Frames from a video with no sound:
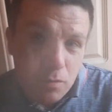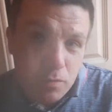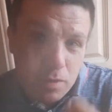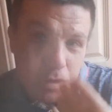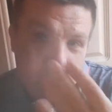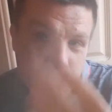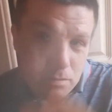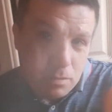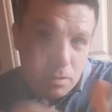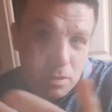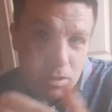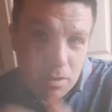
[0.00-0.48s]
if
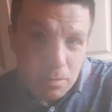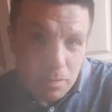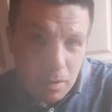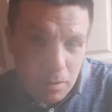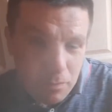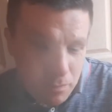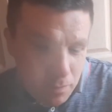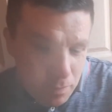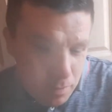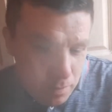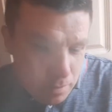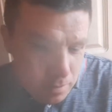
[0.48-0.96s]
this one's coming
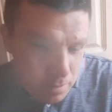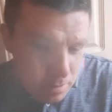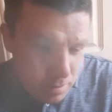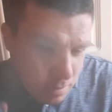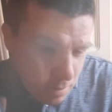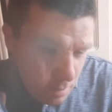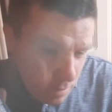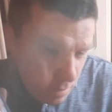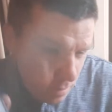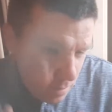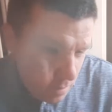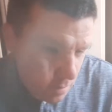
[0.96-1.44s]
out first
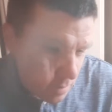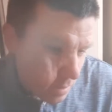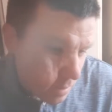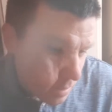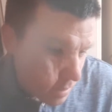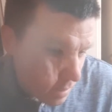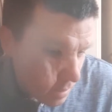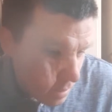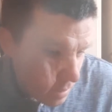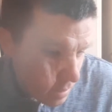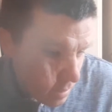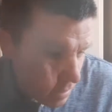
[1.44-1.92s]
or
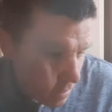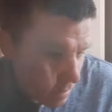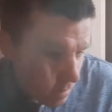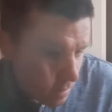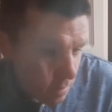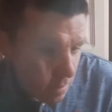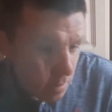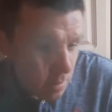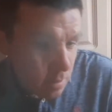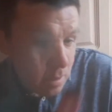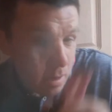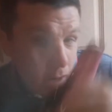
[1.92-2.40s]
the
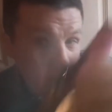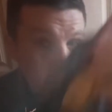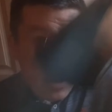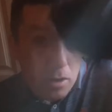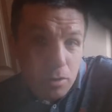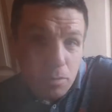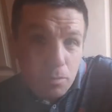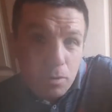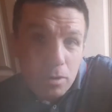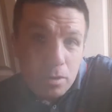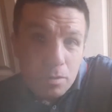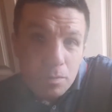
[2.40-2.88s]

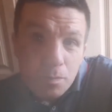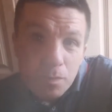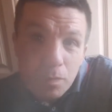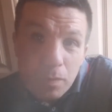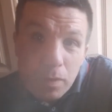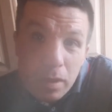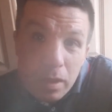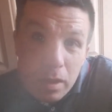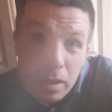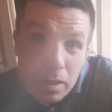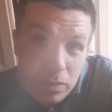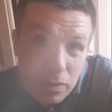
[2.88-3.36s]
other one.
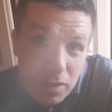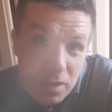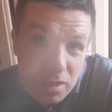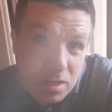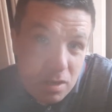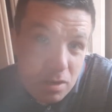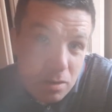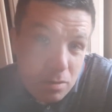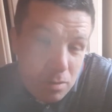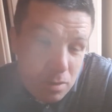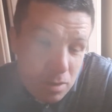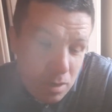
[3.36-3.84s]
This
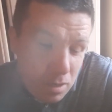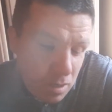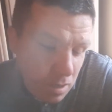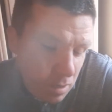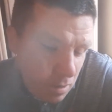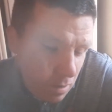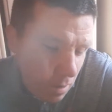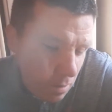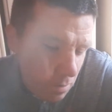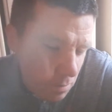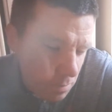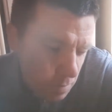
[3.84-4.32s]
couldn't
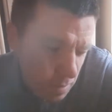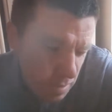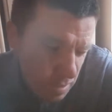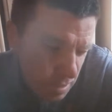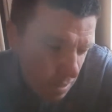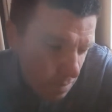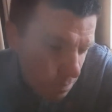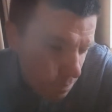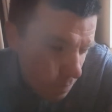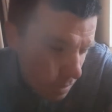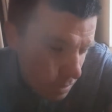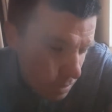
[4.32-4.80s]
cut out because
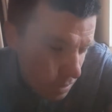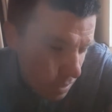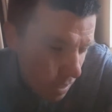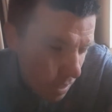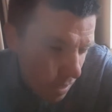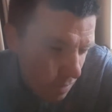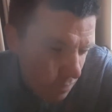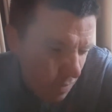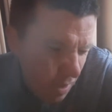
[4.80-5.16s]
I bet you have